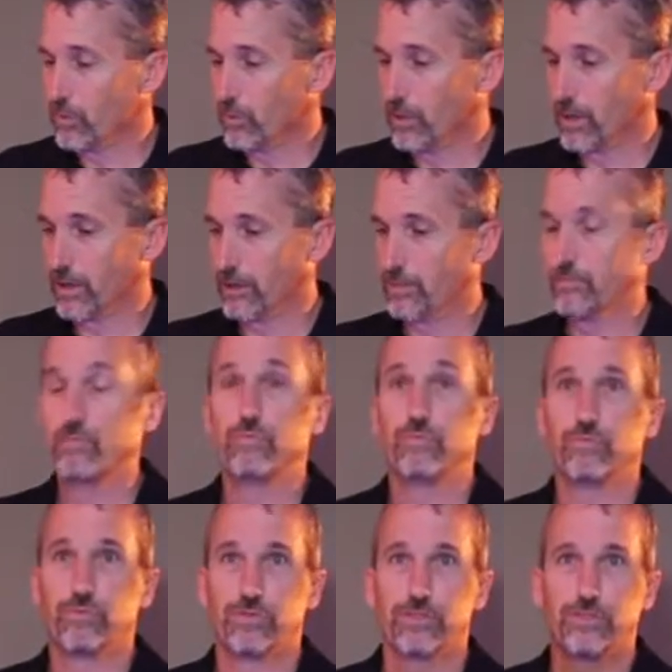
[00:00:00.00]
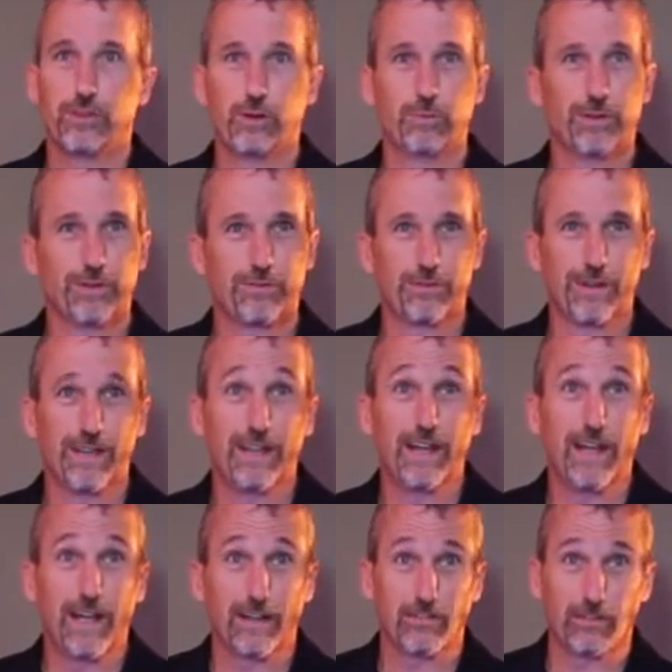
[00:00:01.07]
Well, don't be afraid
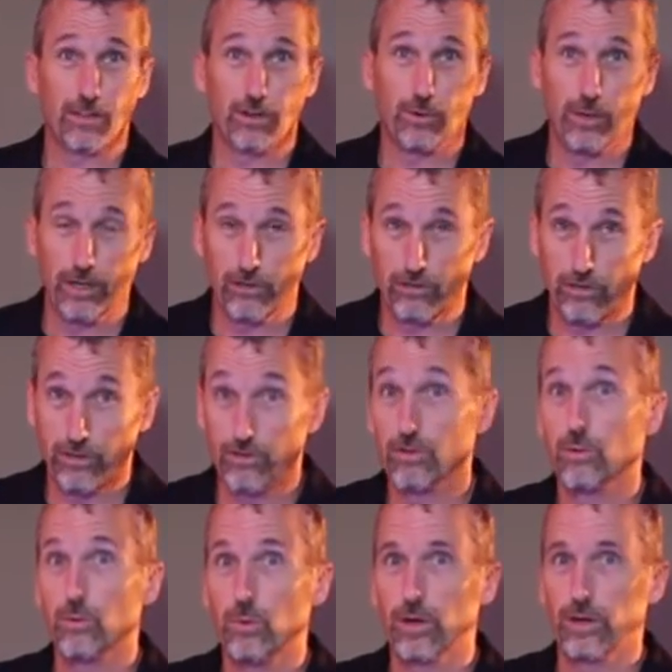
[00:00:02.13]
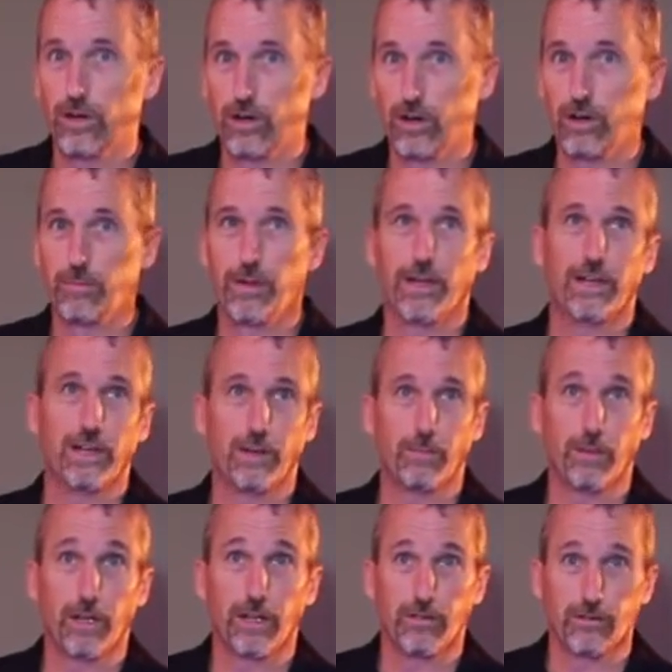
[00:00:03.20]
to ask the questions. What are my
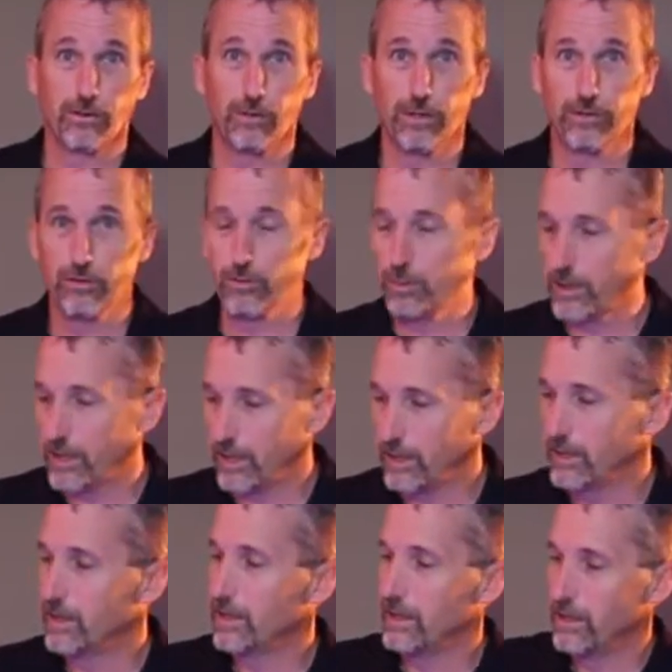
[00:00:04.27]
uplights going to be?